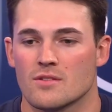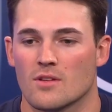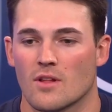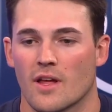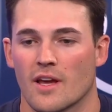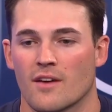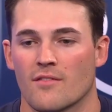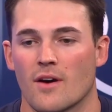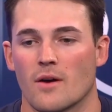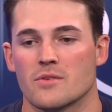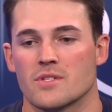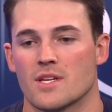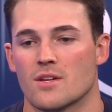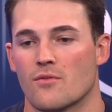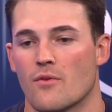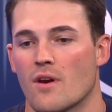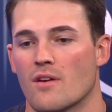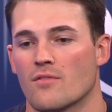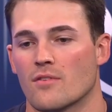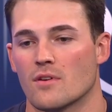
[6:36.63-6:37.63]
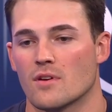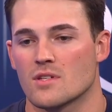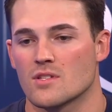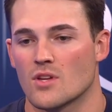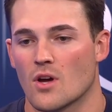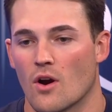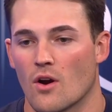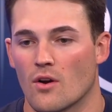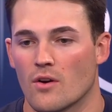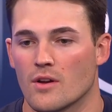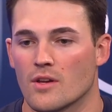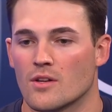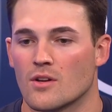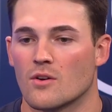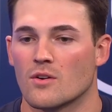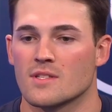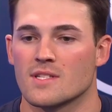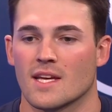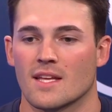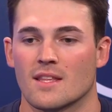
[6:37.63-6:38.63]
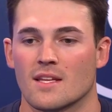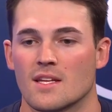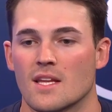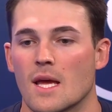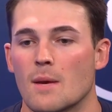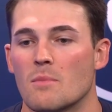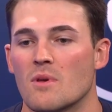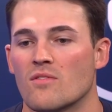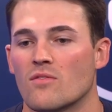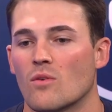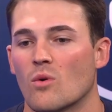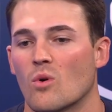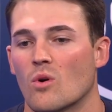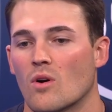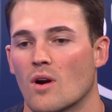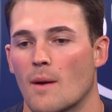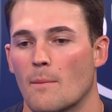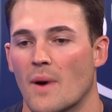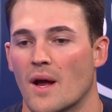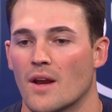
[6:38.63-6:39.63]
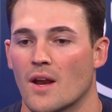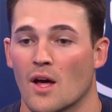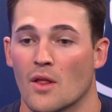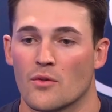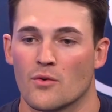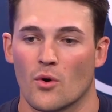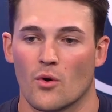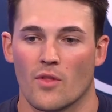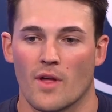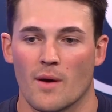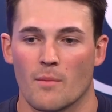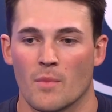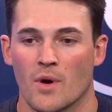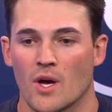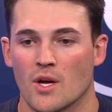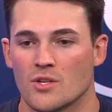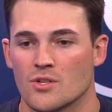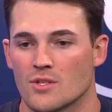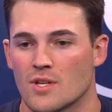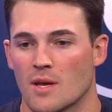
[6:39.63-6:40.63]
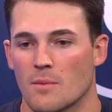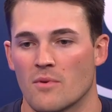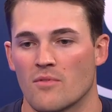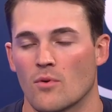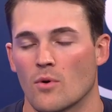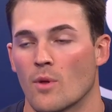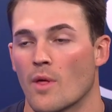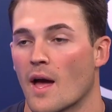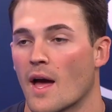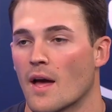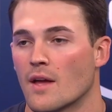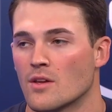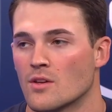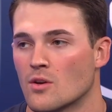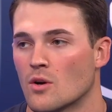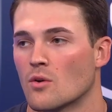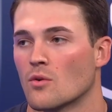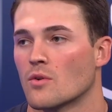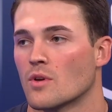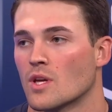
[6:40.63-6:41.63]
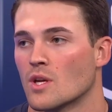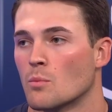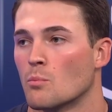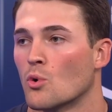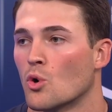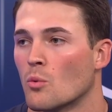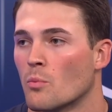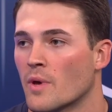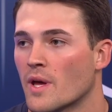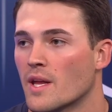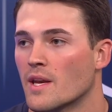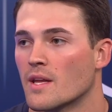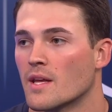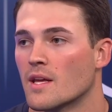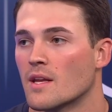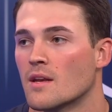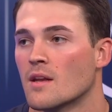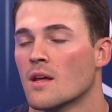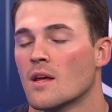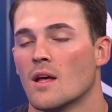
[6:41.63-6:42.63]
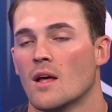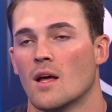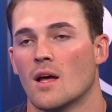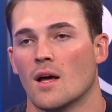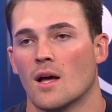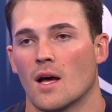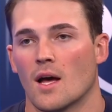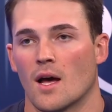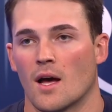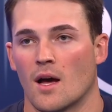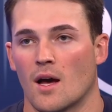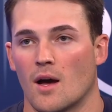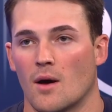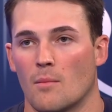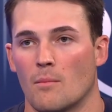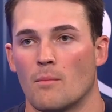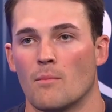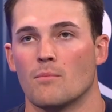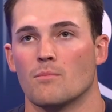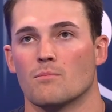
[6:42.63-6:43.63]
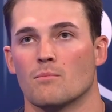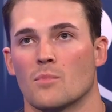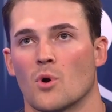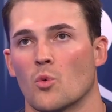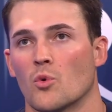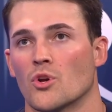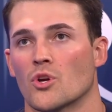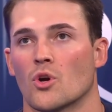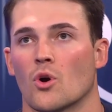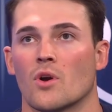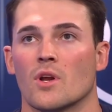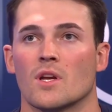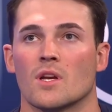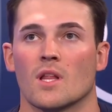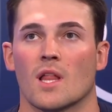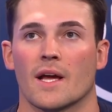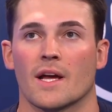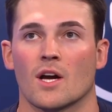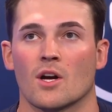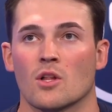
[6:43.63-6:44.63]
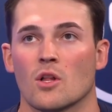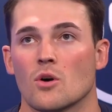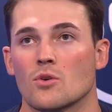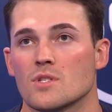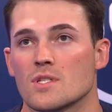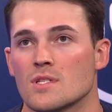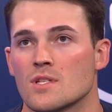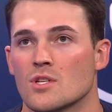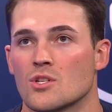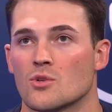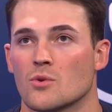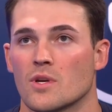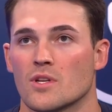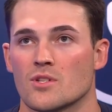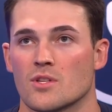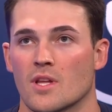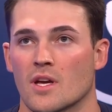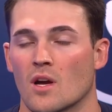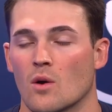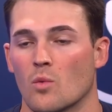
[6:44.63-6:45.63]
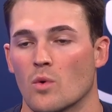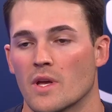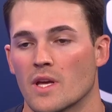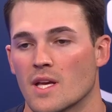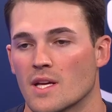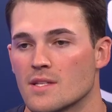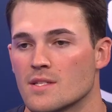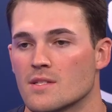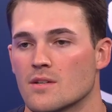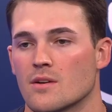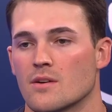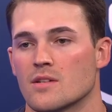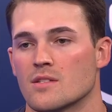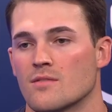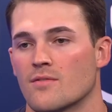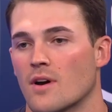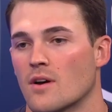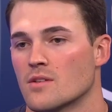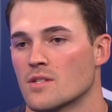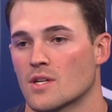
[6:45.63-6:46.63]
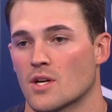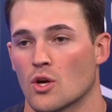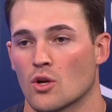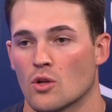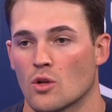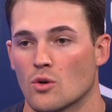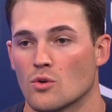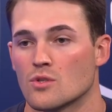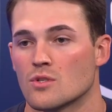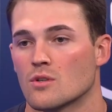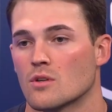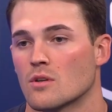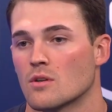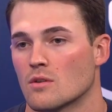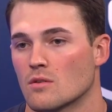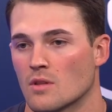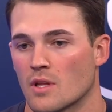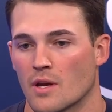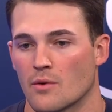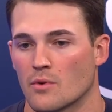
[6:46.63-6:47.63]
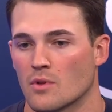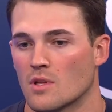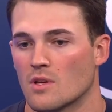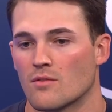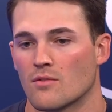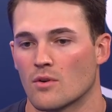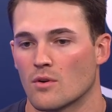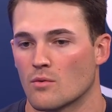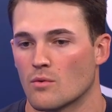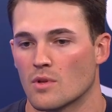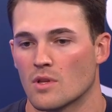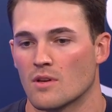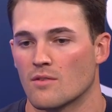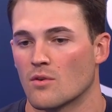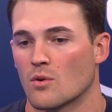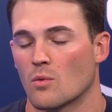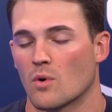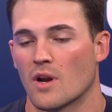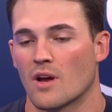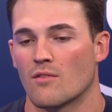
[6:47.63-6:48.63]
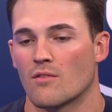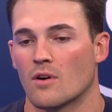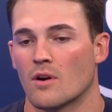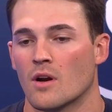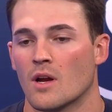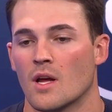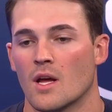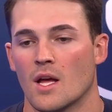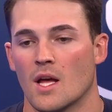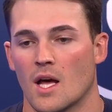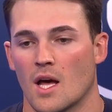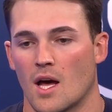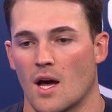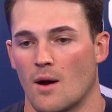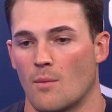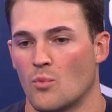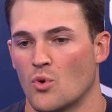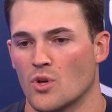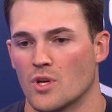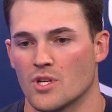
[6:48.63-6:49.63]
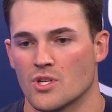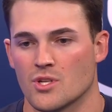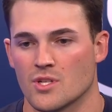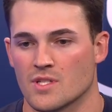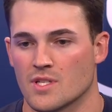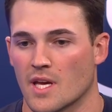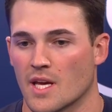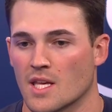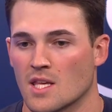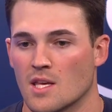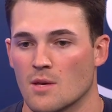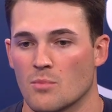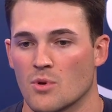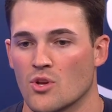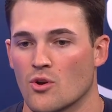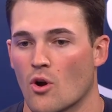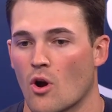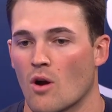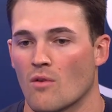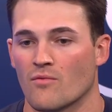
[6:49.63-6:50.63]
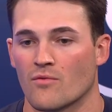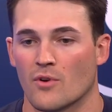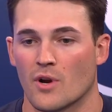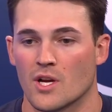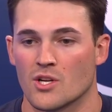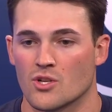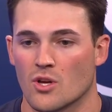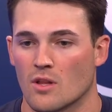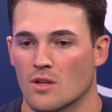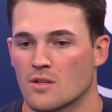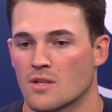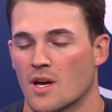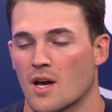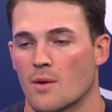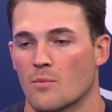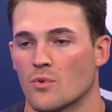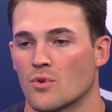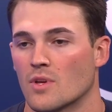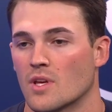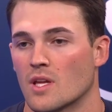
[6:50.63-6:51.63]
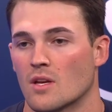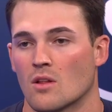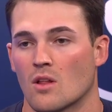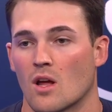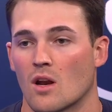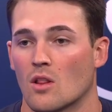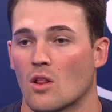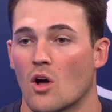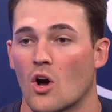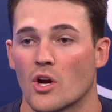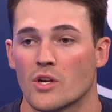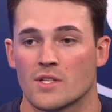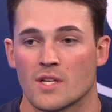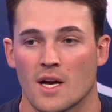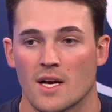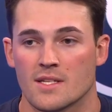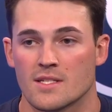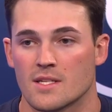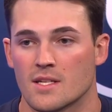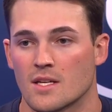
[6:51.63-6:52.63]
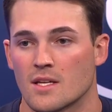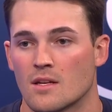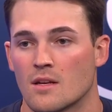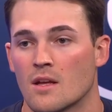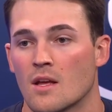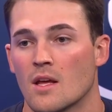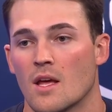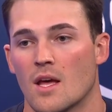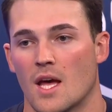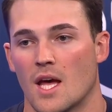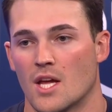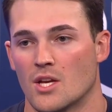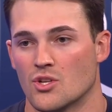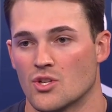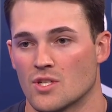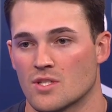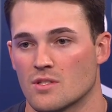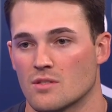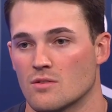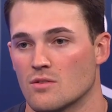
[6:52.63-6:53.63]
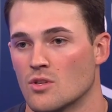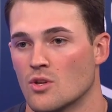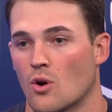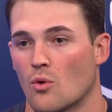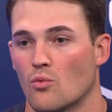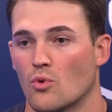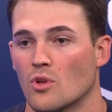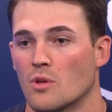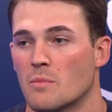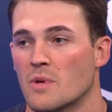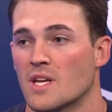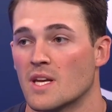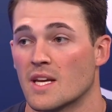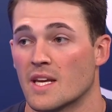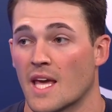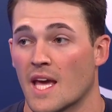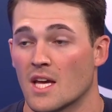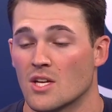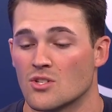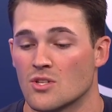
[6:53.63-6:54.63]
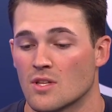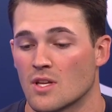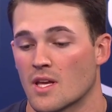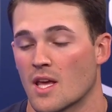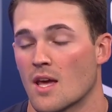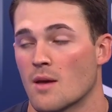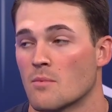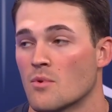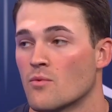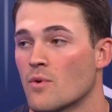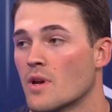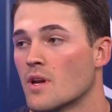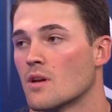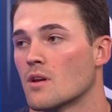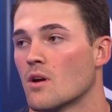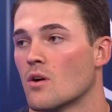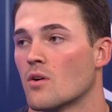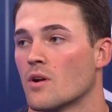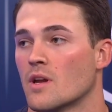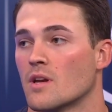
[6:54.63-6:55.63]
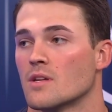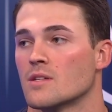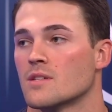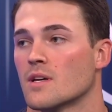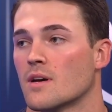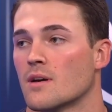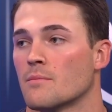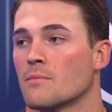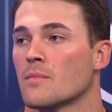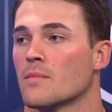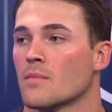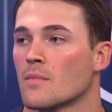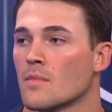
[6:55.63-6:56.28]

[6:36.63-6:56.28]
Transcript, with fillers: So like if I was getting ready for a start, you know, it's like the day before, I might not throw that much. Day before that, you know, get a bullpen in. Um, but when you're going into like a closing situation, like a weekend series, if I was like a closer, late reliever, reliever, whatever, um, really it's just like keeping your arm fresh all the time, really getting a lot of long toss in, and just you know really being engaged in the game and ready to go at any time.